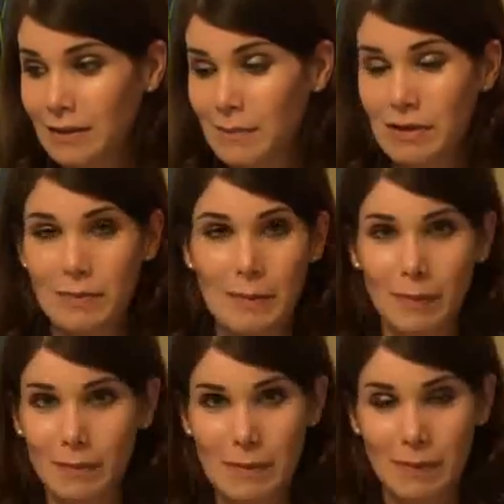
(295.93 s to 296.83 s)
because
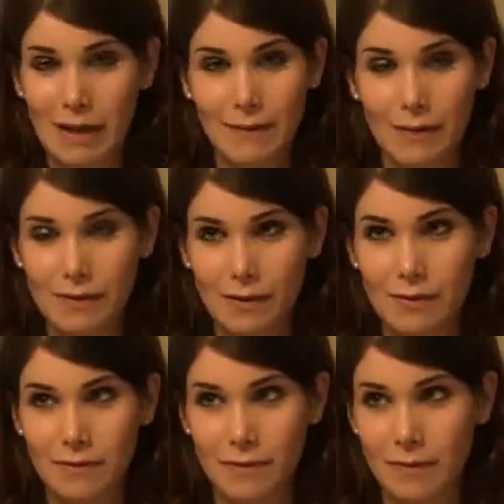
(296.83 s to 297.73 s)
people have all
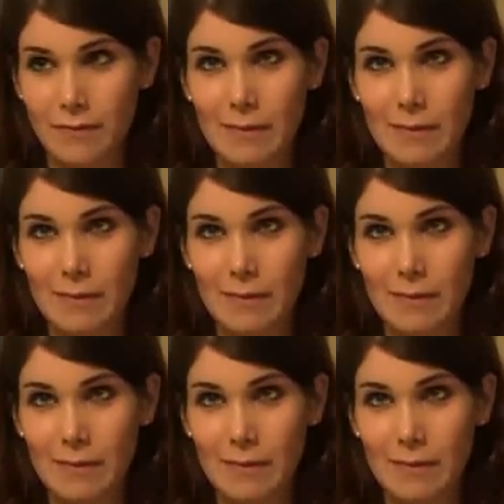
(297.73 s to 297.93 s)
sorts of